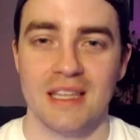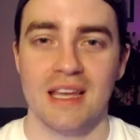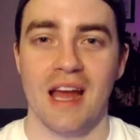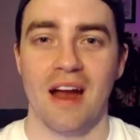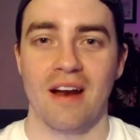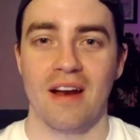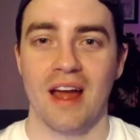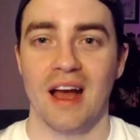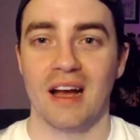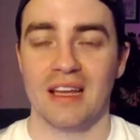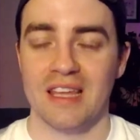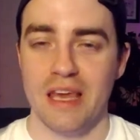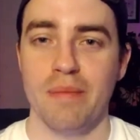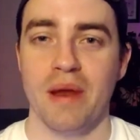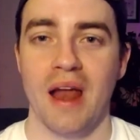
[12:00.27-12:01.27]
the area,
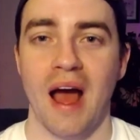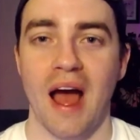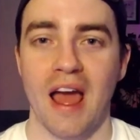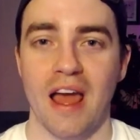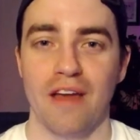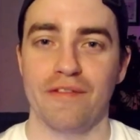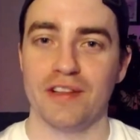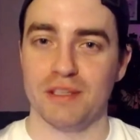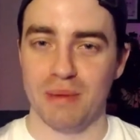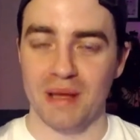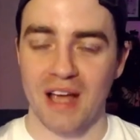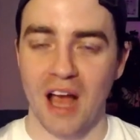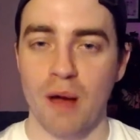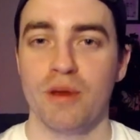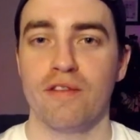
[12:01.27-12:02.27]
keep an eye. If it's
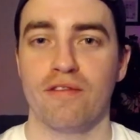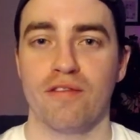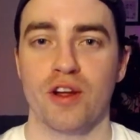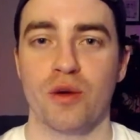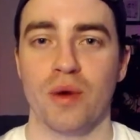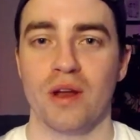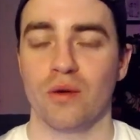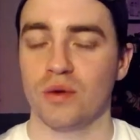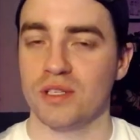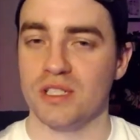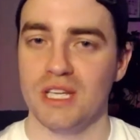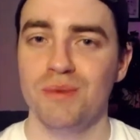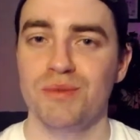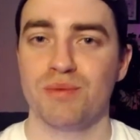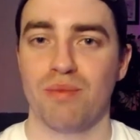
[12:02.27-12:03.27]
becoming frequent or
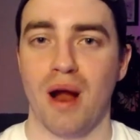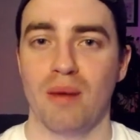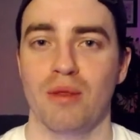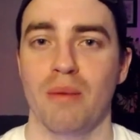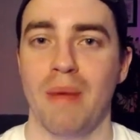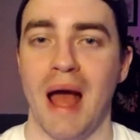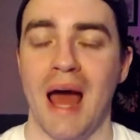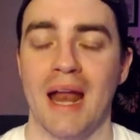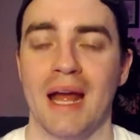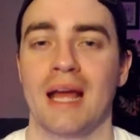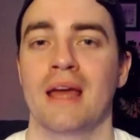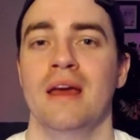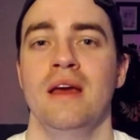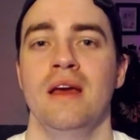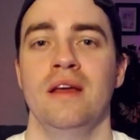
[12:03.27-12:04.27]
seems problematic,
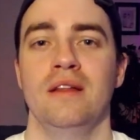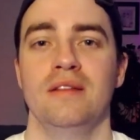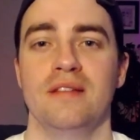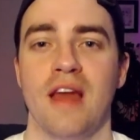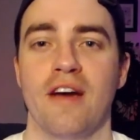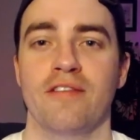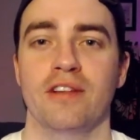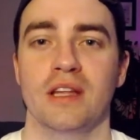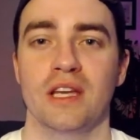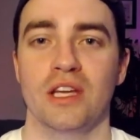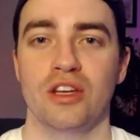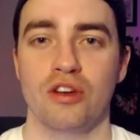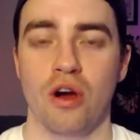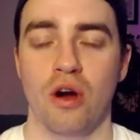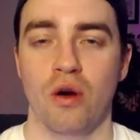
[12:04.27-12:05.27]

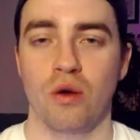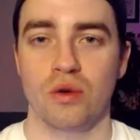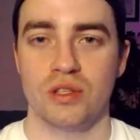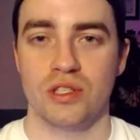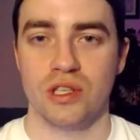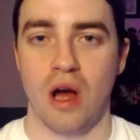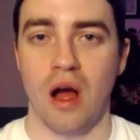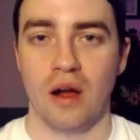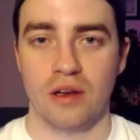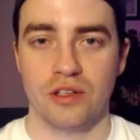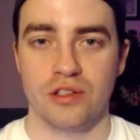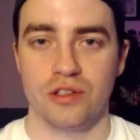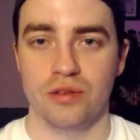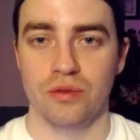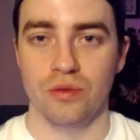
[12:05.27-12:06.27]
definitely go talk
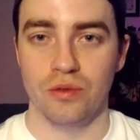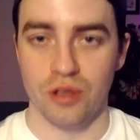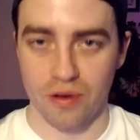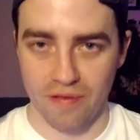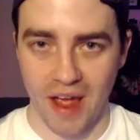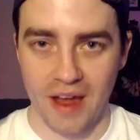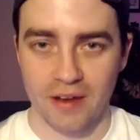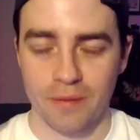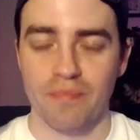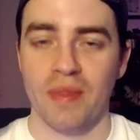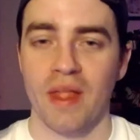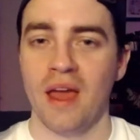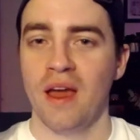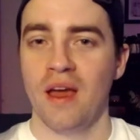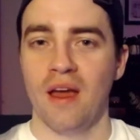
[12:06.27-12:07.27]
to your vet.
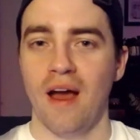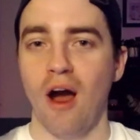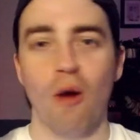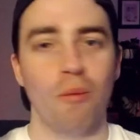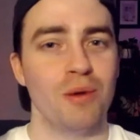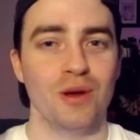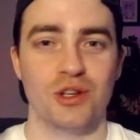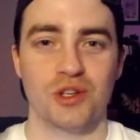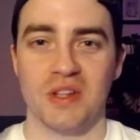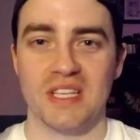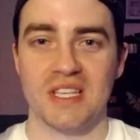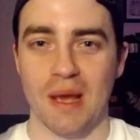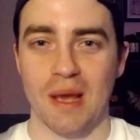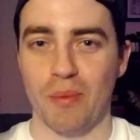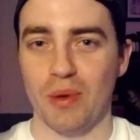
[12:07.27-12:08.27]
I hope you enjoyed
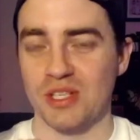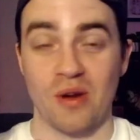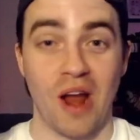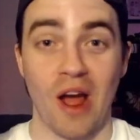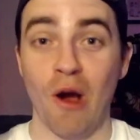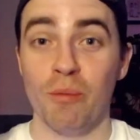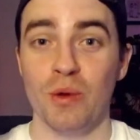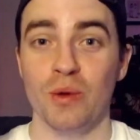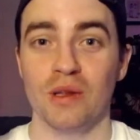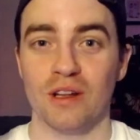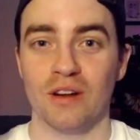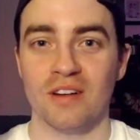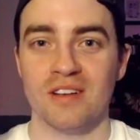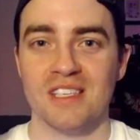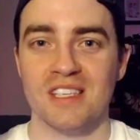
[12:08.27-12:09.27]
this episode. I hope you
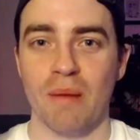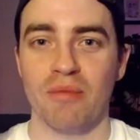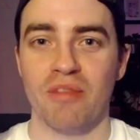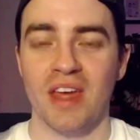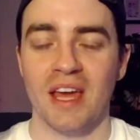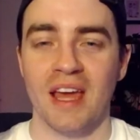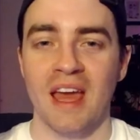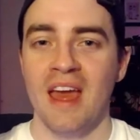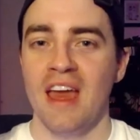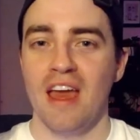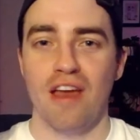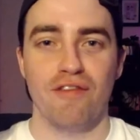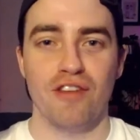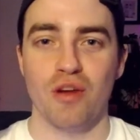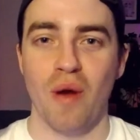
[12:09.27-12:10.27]
learned something.
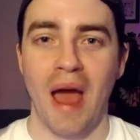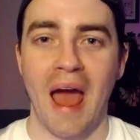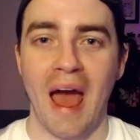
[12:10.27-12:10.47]
If you